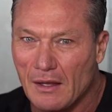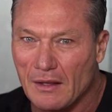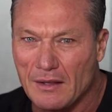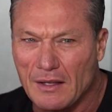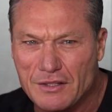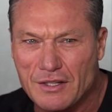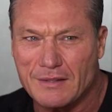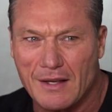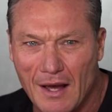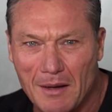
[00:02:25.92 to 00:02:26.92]
things
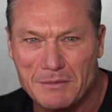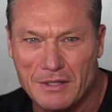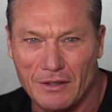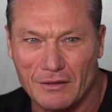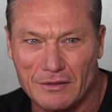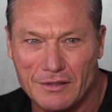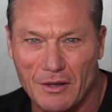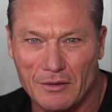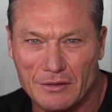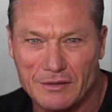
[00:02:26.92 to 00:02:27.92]
just come to you
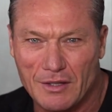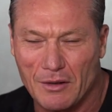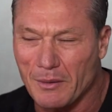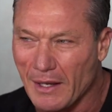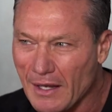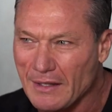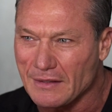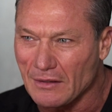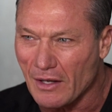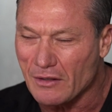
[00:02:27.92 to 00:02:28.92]
so
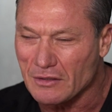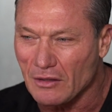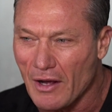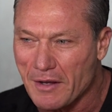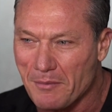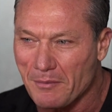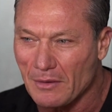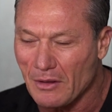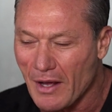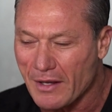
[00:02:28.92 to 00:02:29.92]
easy, because like
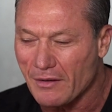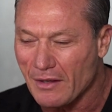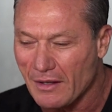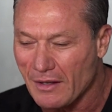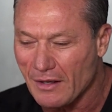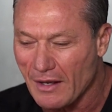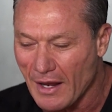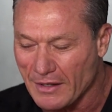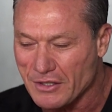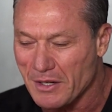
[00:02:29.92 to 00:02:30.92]

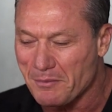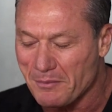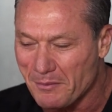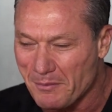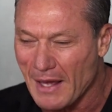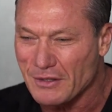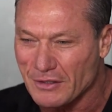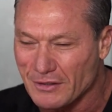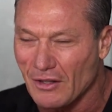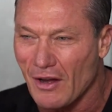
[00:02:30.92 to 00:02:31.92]
energy
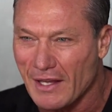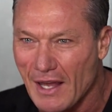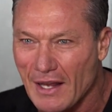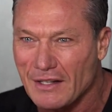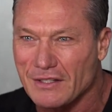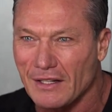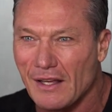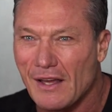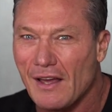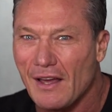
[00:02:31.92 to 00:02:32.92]
matches like energy.
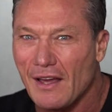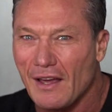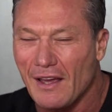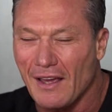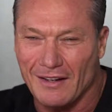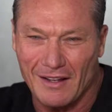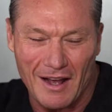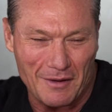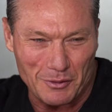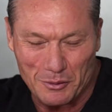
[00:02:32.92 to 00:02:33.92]
And
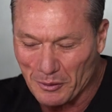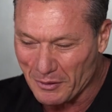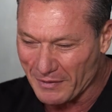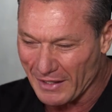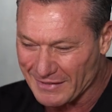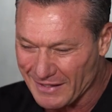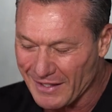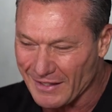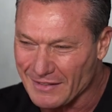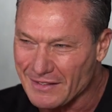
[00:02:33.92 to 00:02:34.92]
after all of these
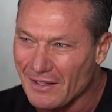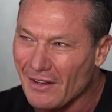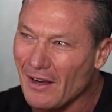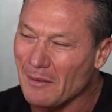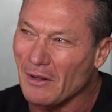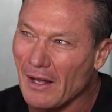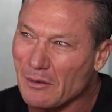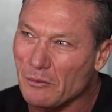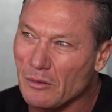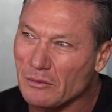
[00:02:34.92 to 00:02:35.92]
years, I'm like,
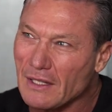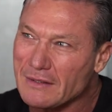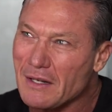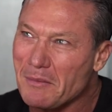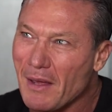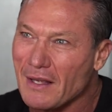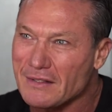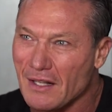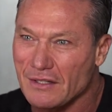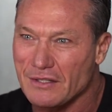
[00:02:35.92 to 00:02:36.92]
well, doesn't it make
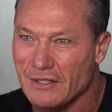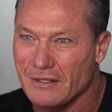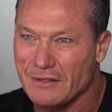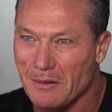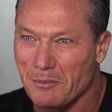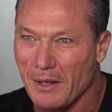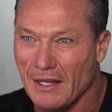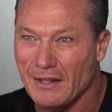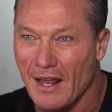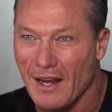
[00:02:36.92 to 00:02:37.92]
sense just to
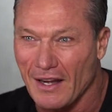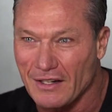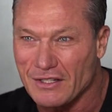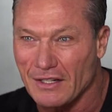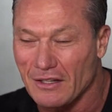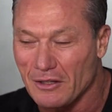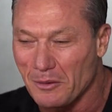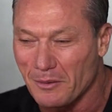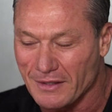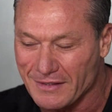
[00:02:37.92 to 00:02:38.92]
be that energy that
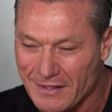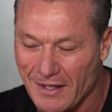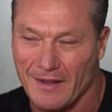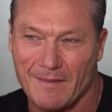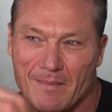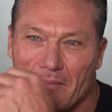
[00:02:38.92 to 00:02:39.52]
you want to see?